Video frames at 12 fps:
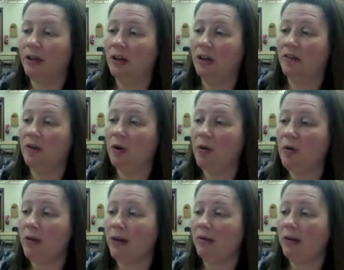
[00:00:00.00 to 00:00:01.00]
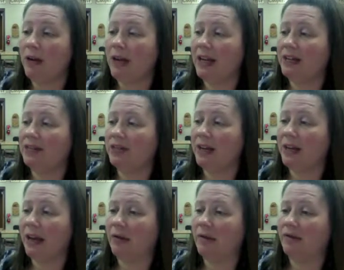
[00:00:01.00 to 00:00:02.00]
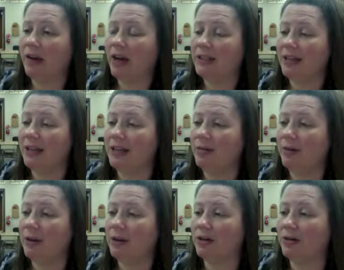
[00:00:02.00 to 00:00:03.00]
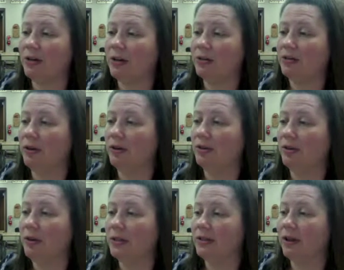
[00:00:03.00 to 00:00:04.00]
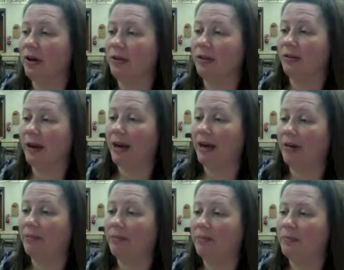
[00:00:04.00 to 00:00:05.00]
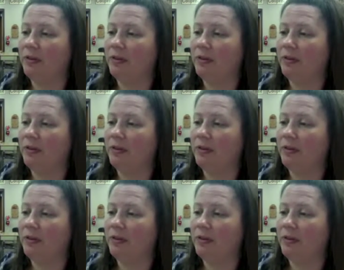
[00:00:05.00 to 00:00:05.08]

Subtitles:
"If you're going to run against Cricket, we've got to get to work," Julio told Lucas on their way home.